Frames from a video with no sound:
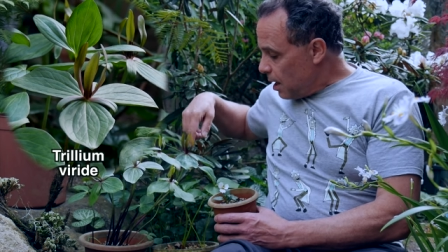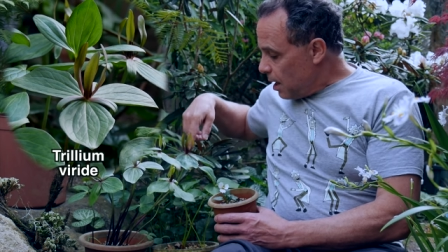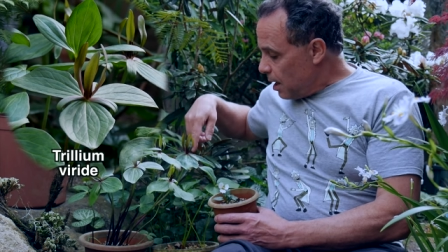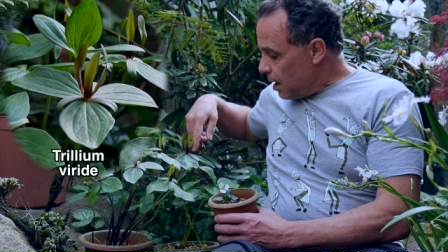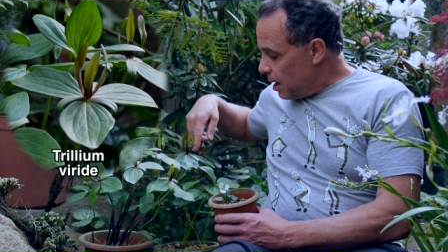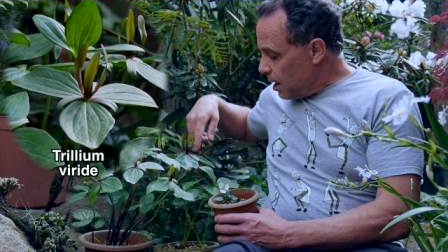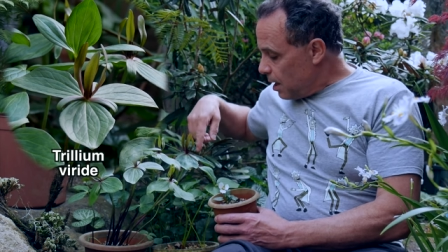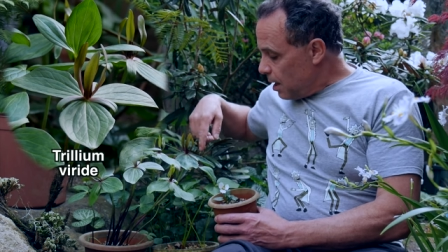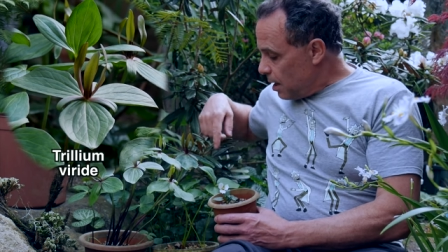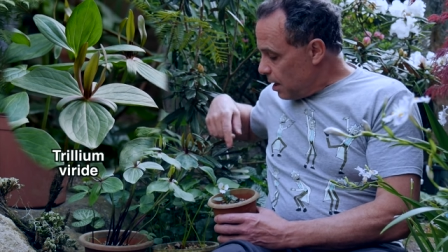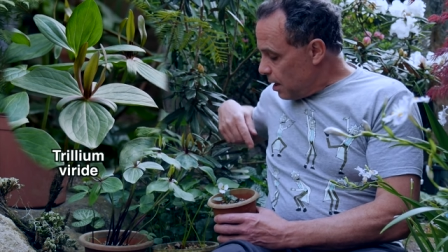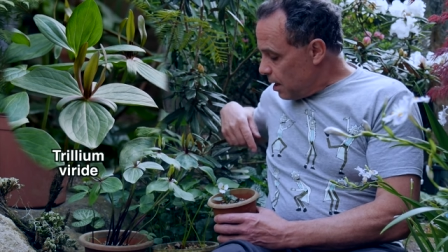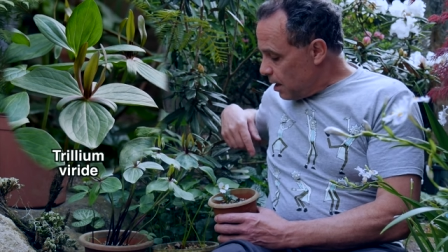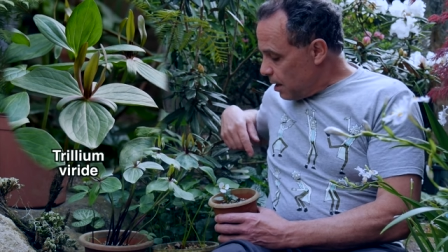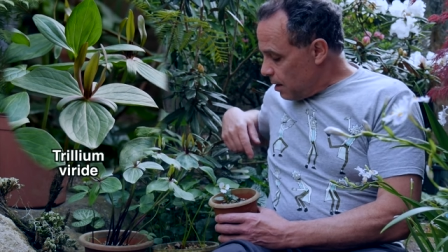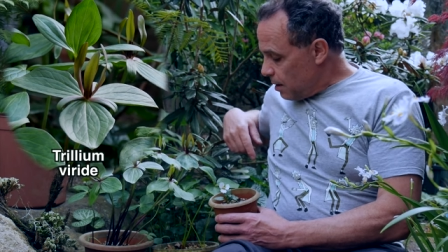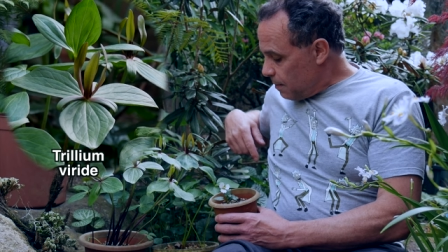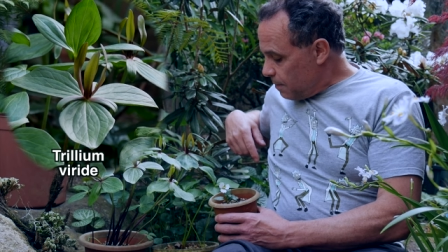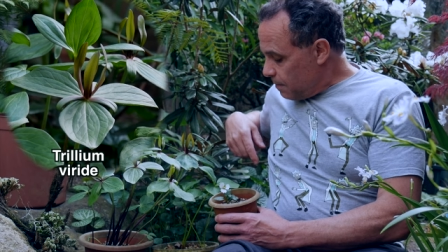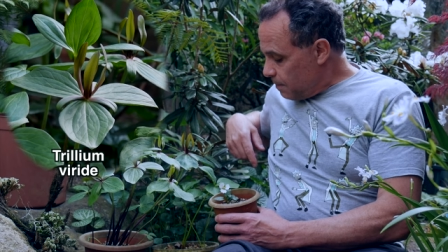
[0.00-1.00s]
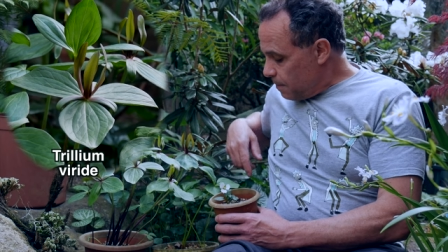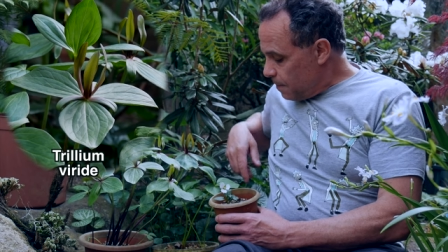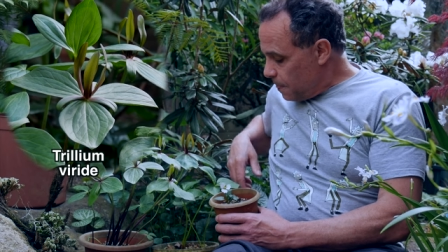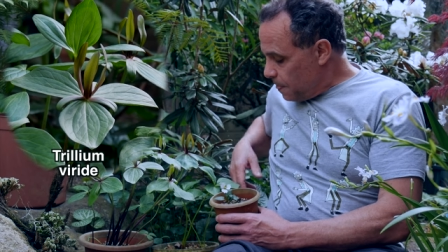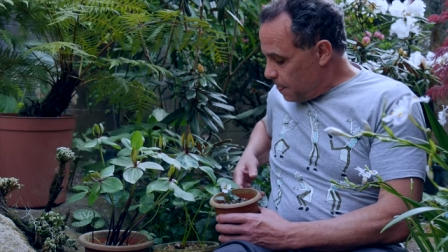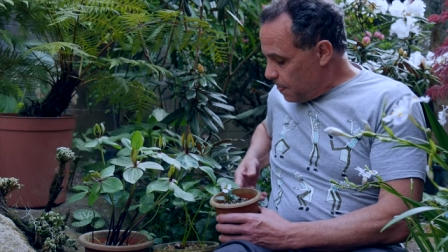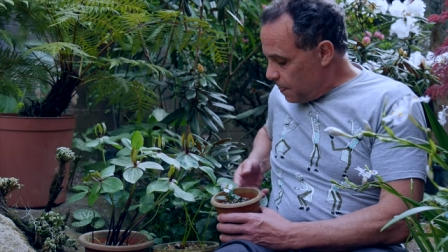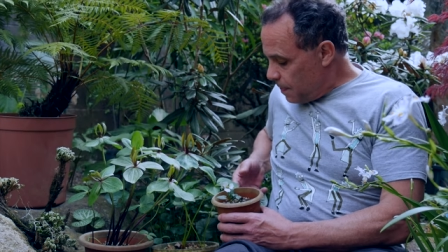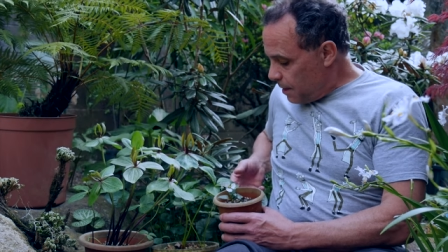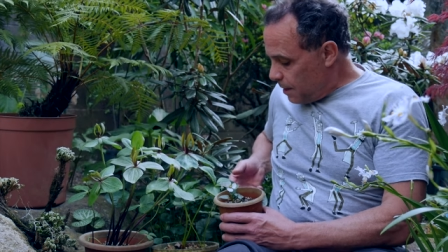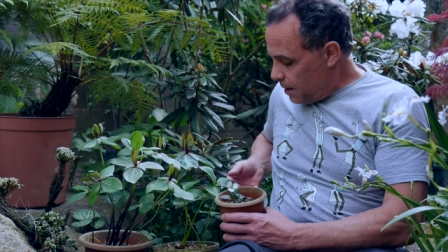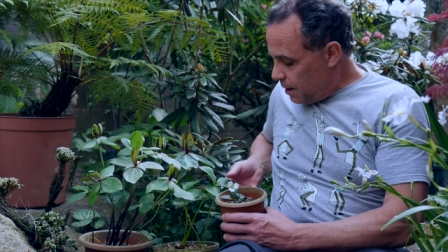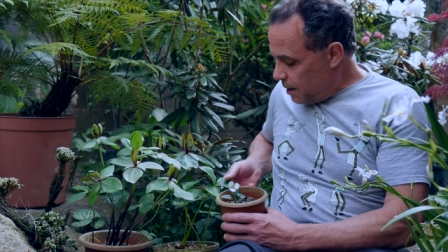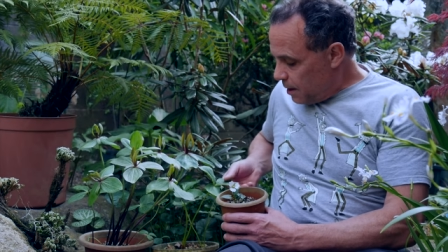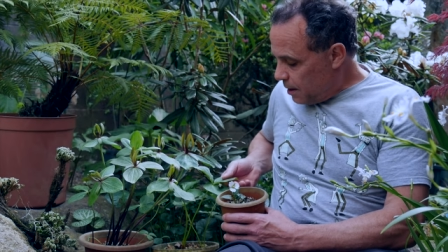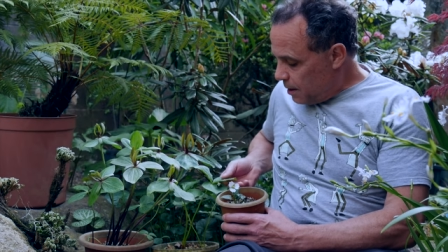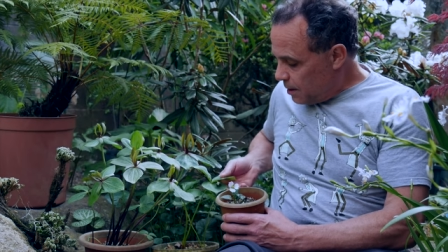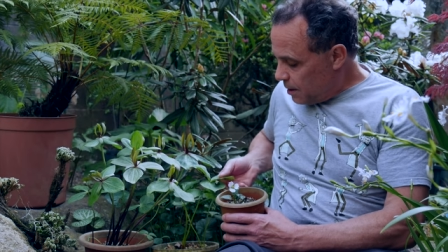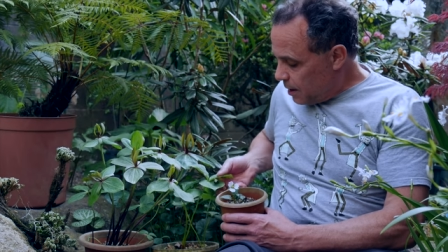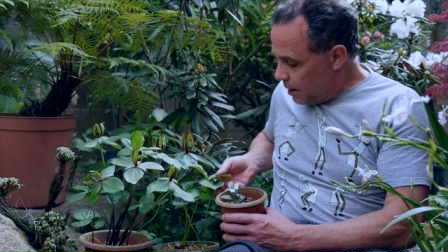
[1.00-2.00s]
And
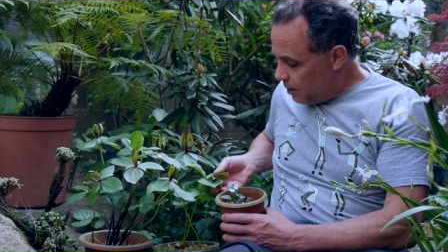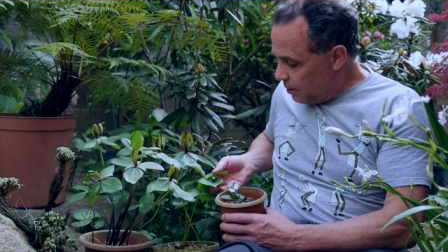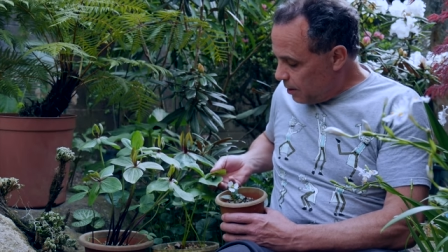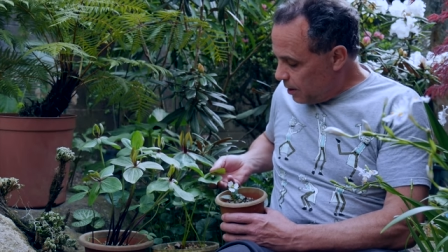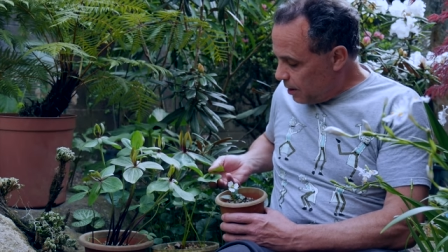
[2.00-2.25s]
down